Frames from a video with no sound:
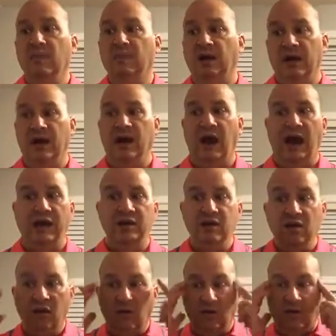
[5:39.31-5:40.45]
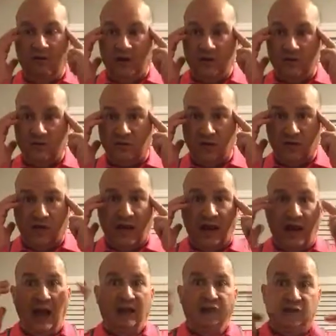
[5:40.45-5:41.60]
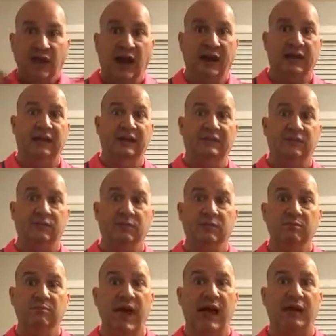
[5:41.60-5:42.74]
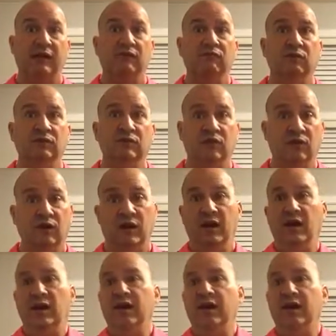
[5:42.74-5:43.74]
but I know eventually that I've got to get something back in return.